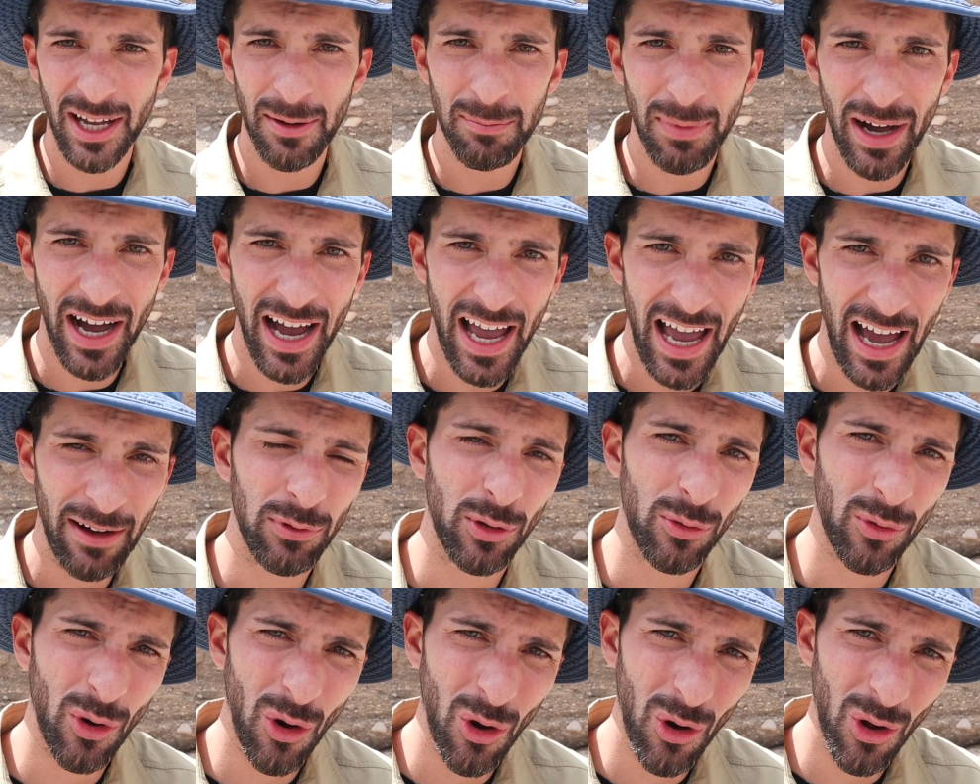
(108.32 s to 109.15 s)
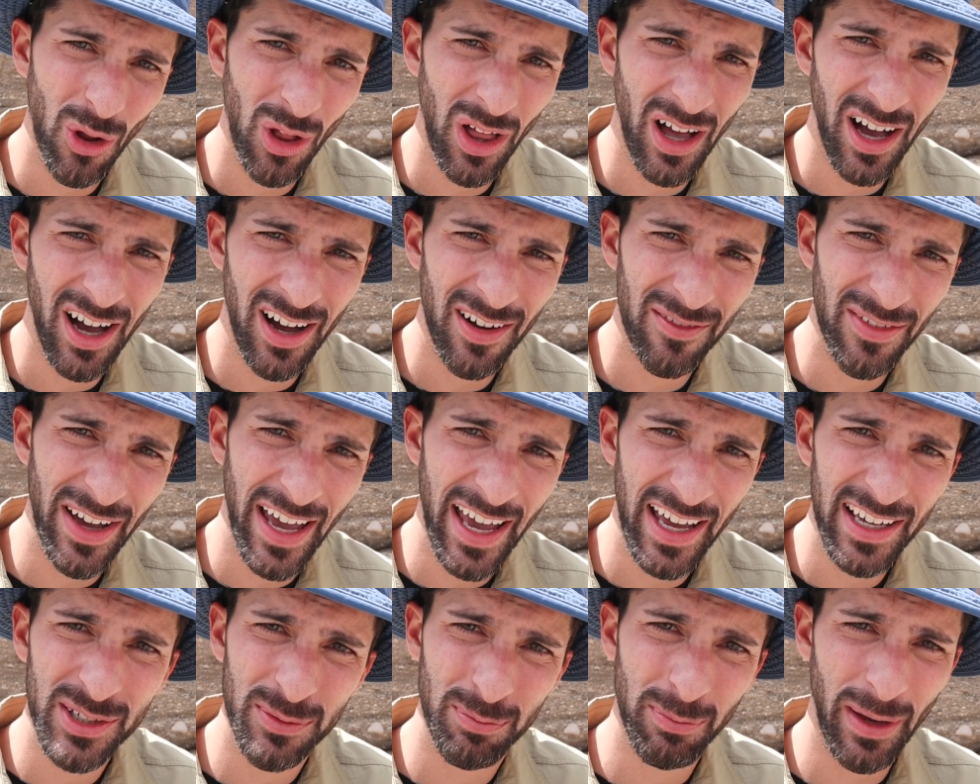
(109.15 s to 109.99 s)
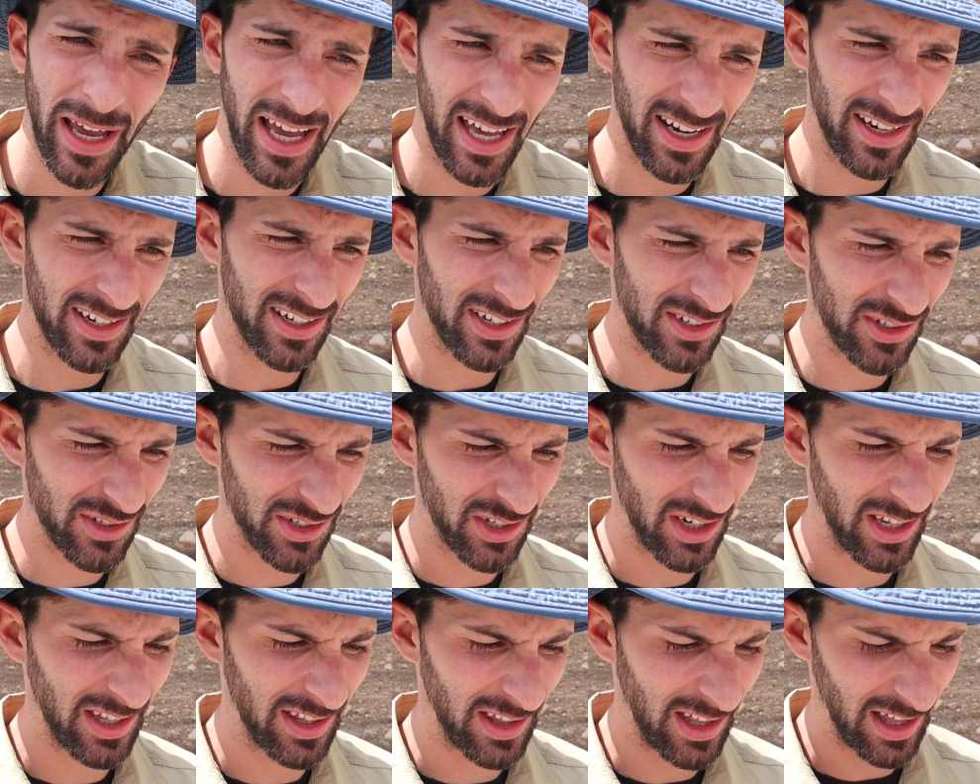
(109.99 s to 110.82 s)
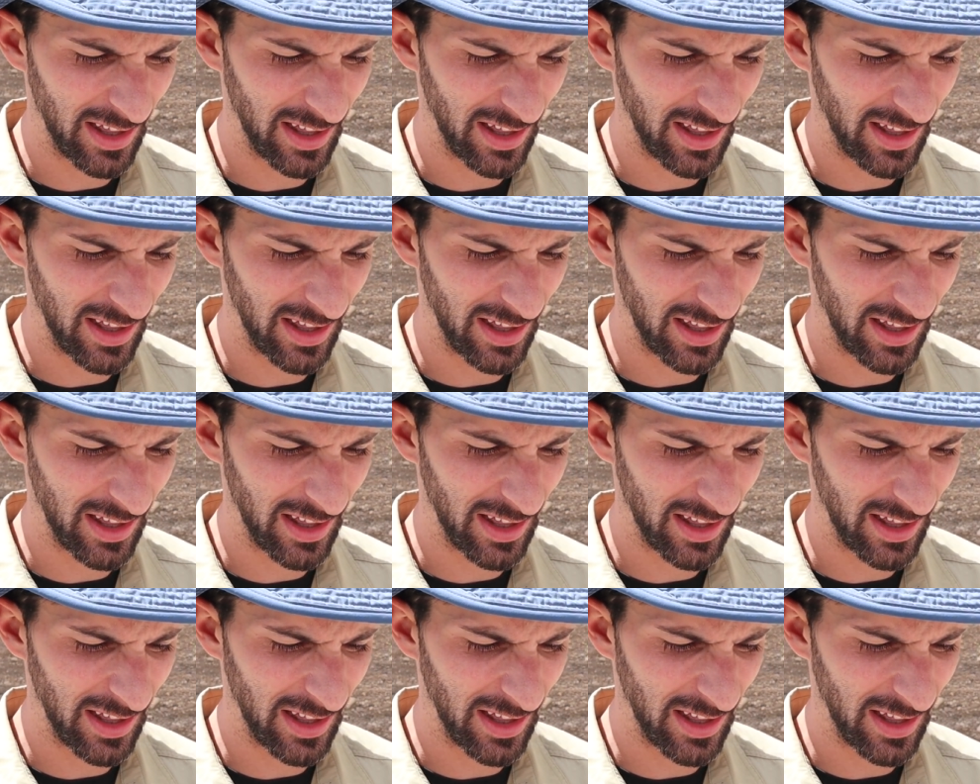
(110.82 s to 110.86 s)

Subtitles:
up, I have a roll of Ace bandage.